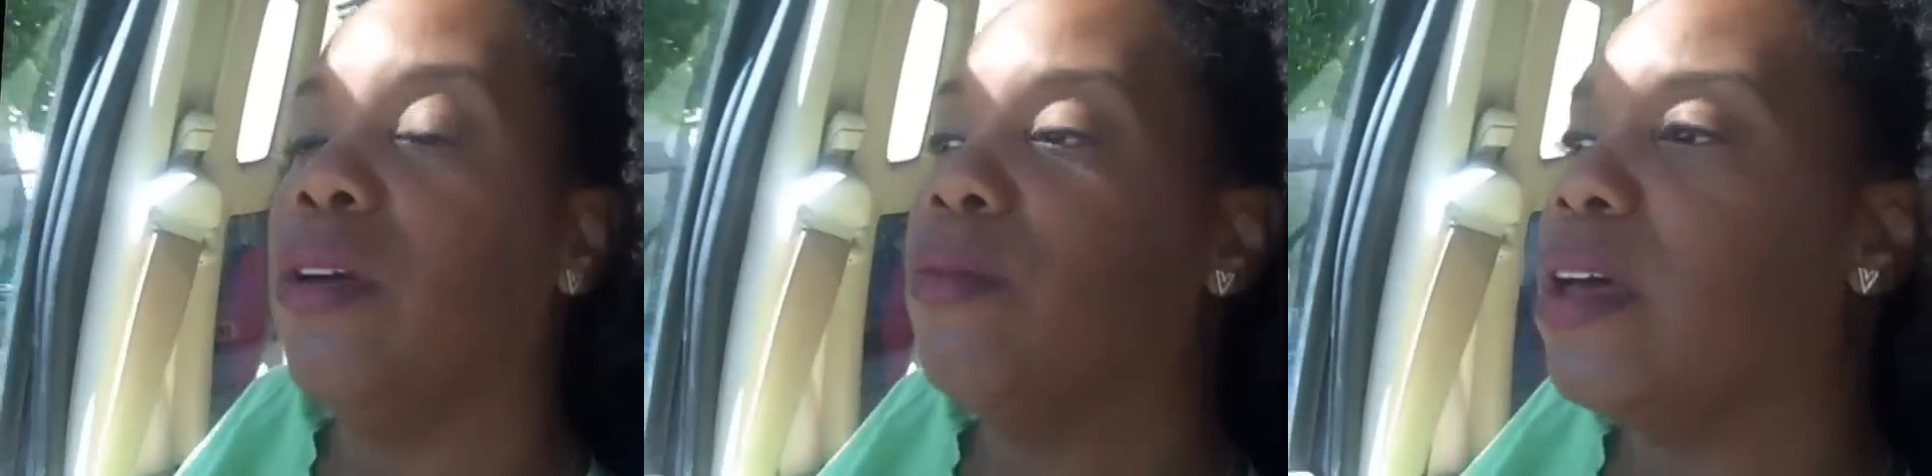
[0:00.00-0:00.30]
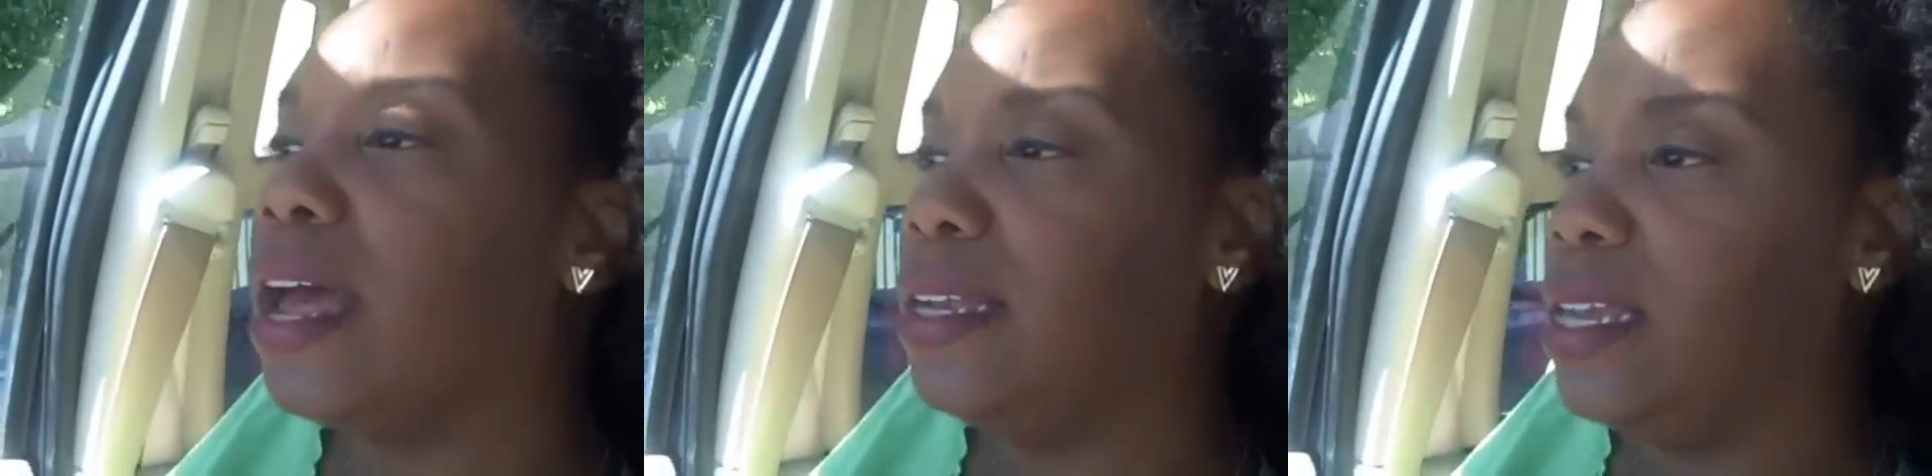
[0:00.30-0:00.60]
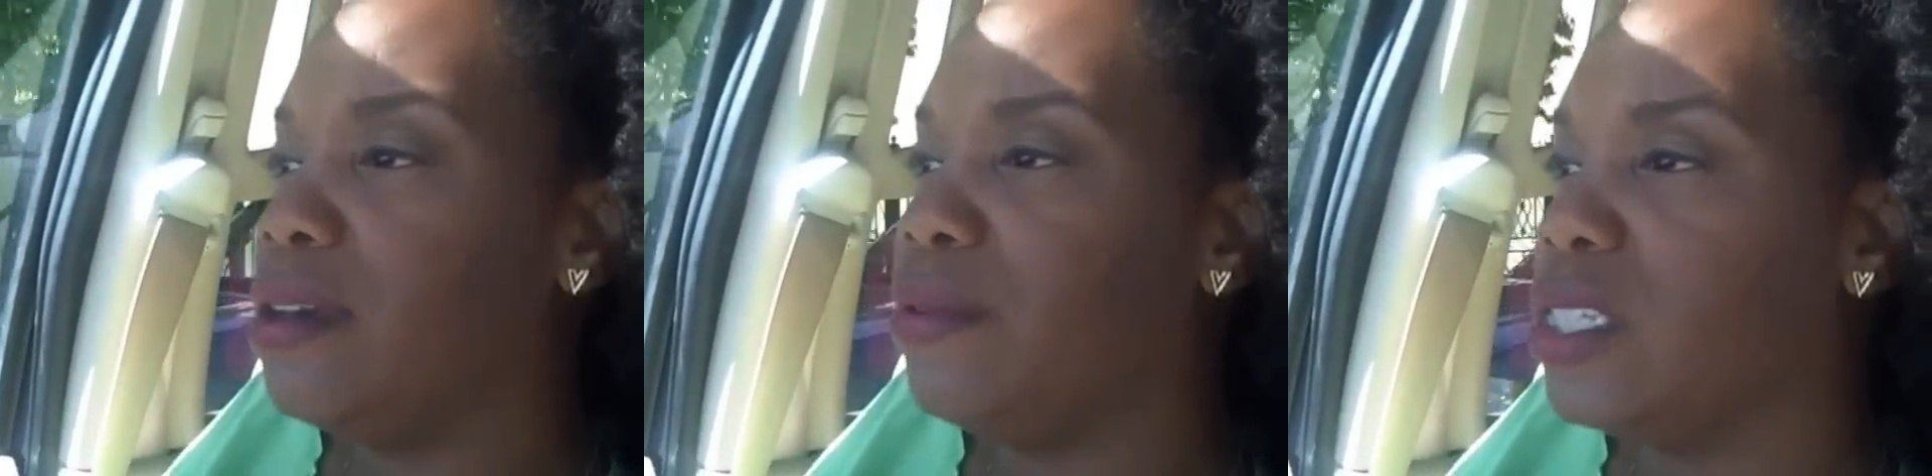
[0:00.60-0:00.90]
what I
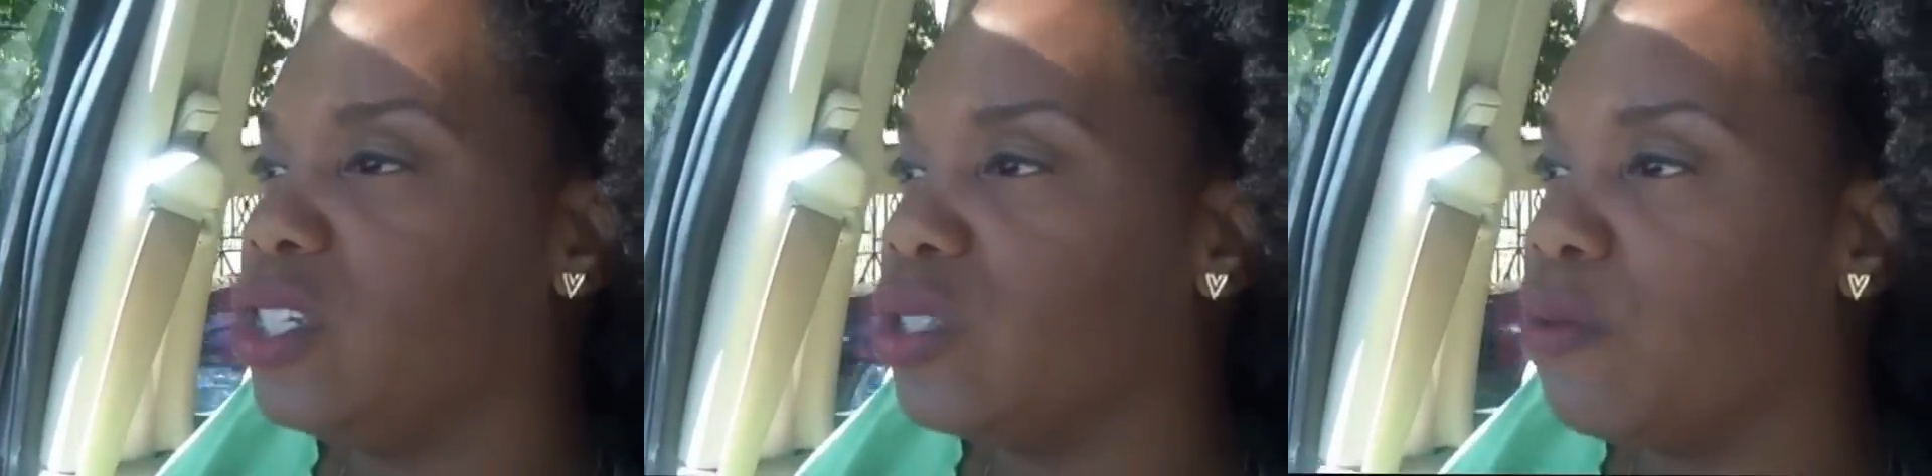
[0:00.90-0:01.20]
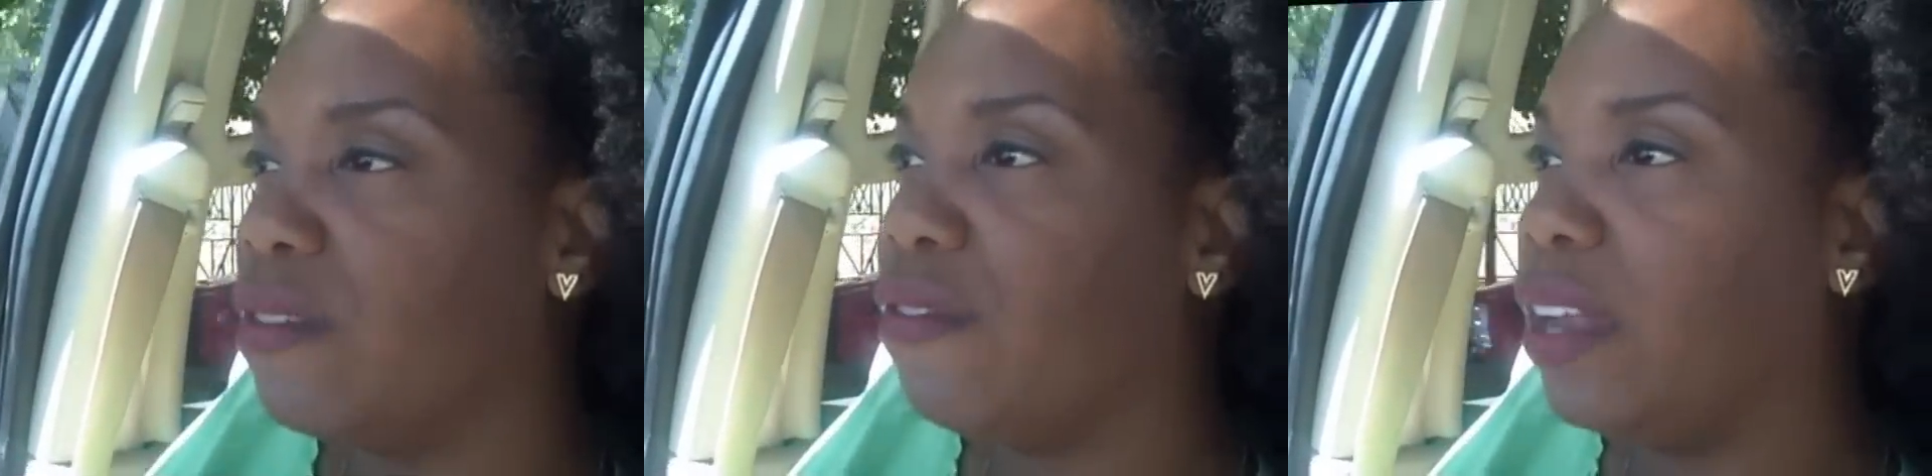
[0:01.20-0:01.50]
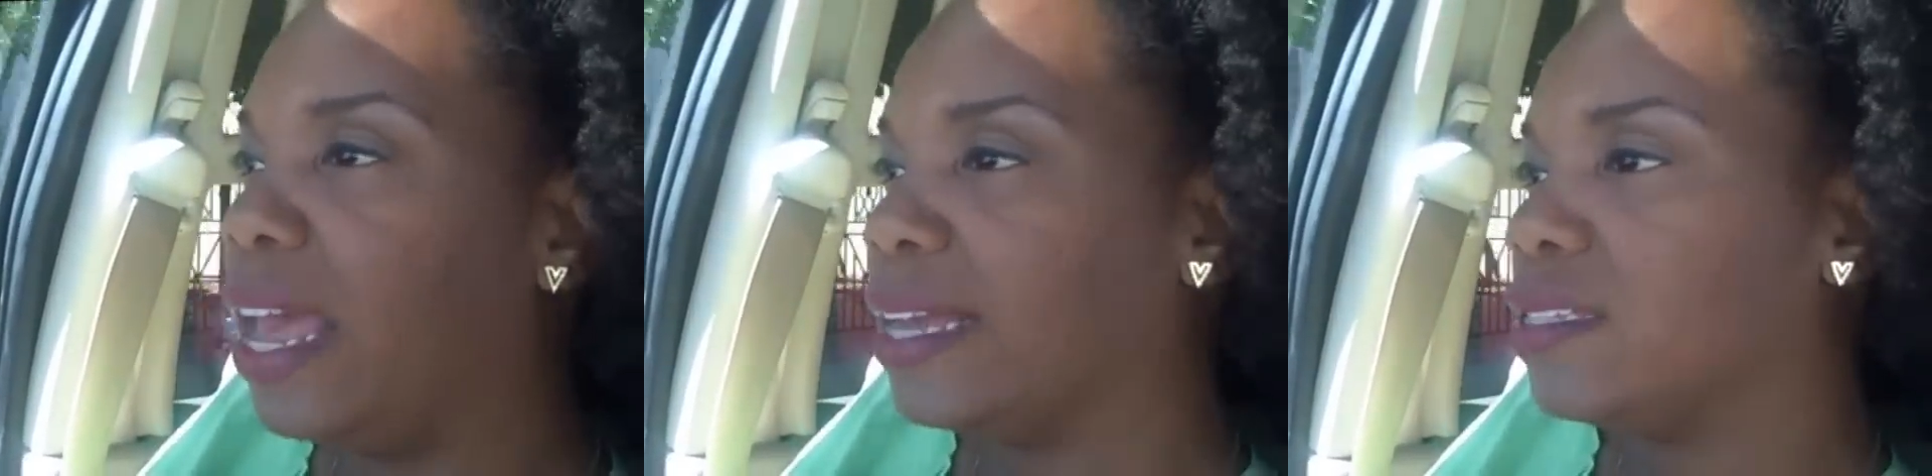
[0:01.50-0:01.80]
did was just
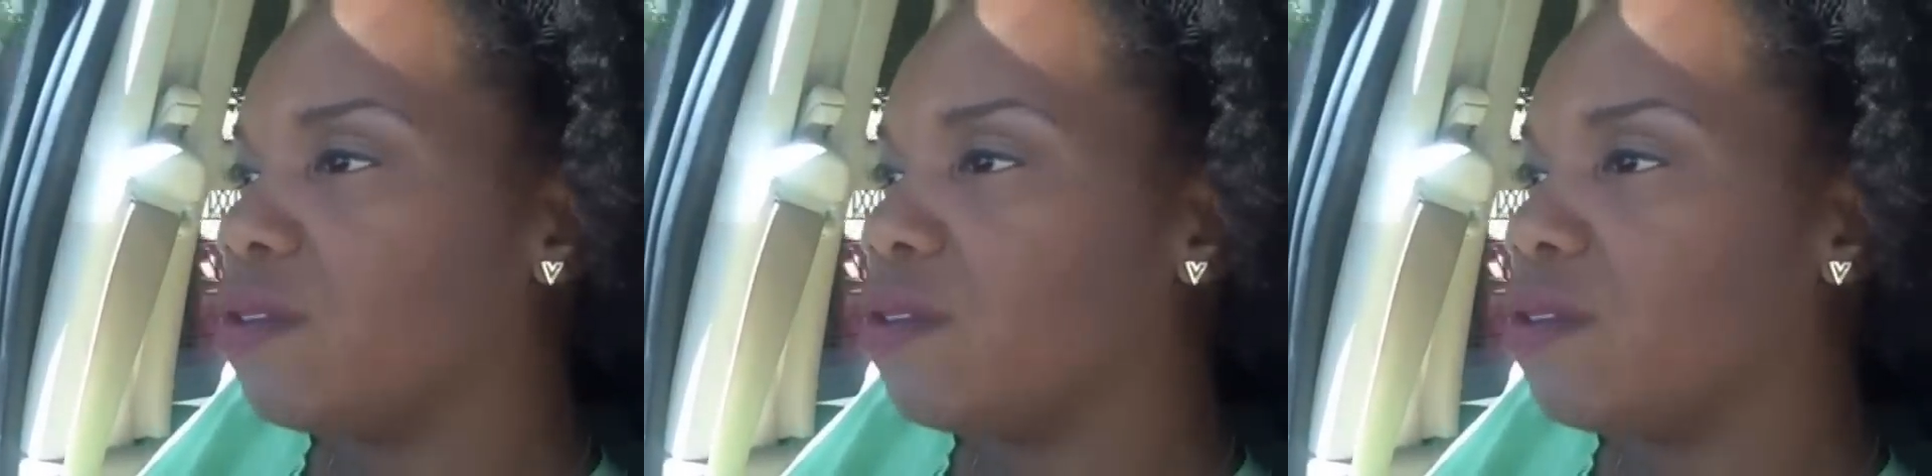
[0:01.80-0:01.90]
reflect